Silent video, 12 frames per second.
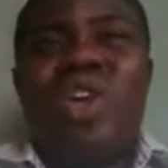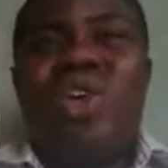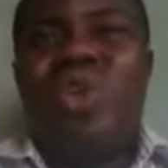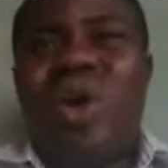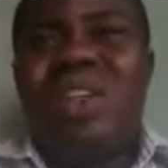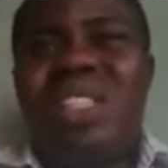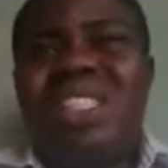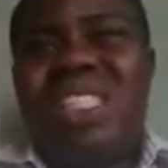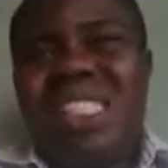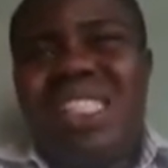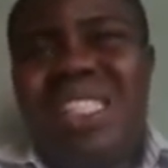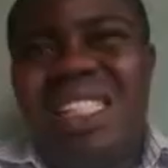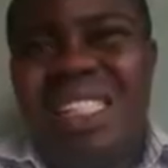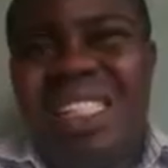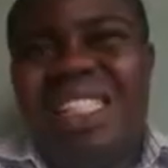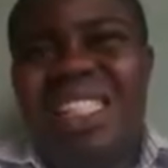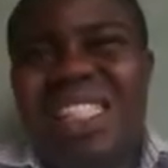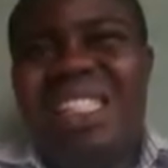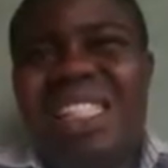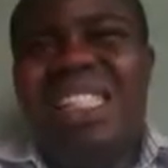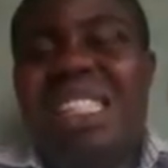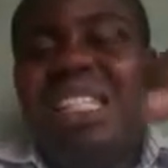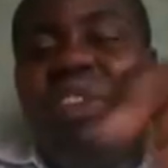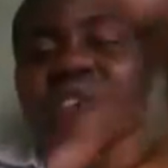Not the, the, the
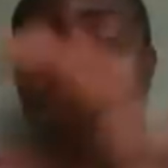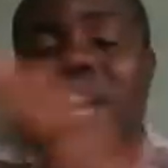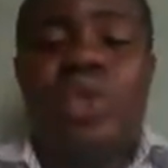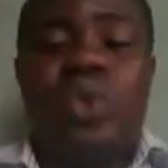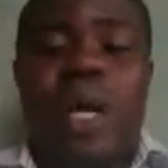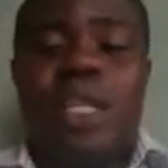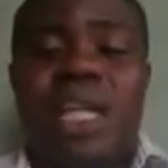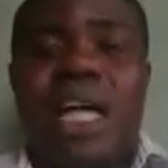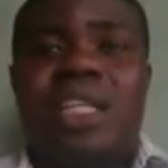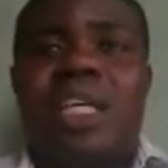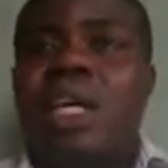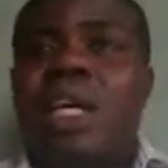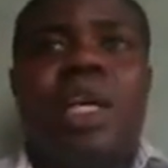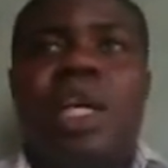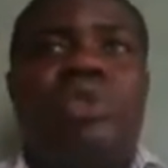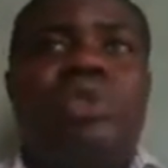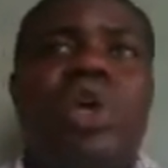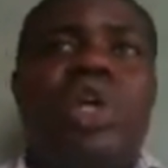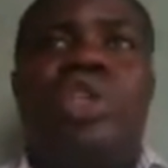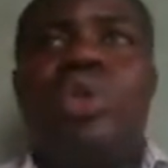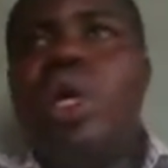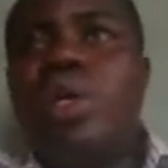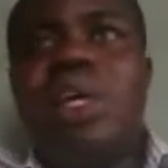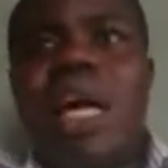different one that it will not
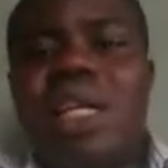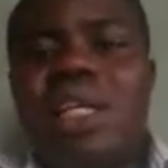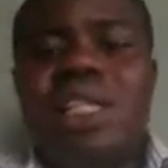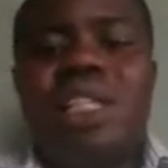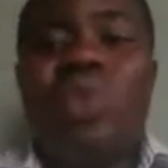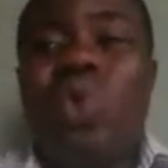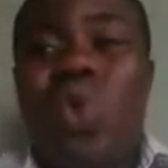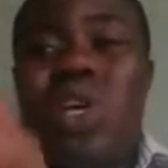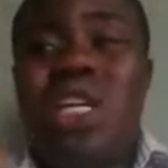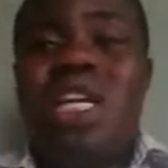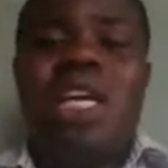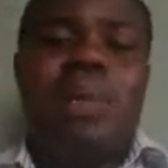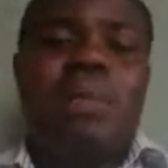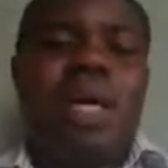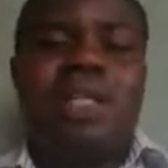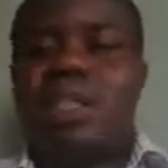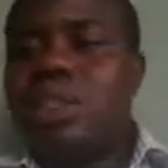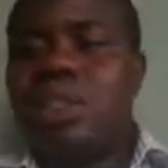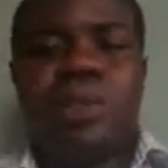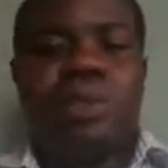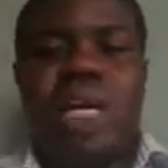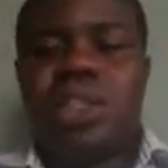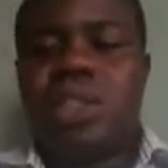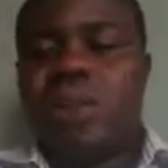show in other diseases. only in mastitis.
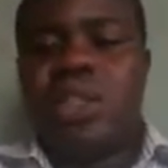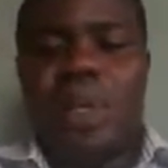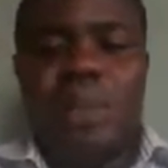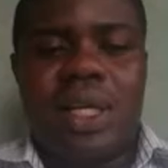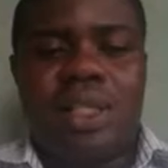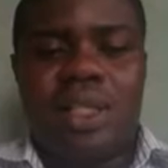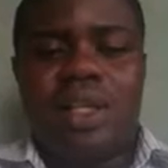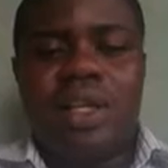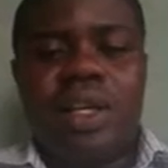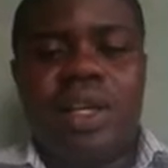No, that's not what I'm asking.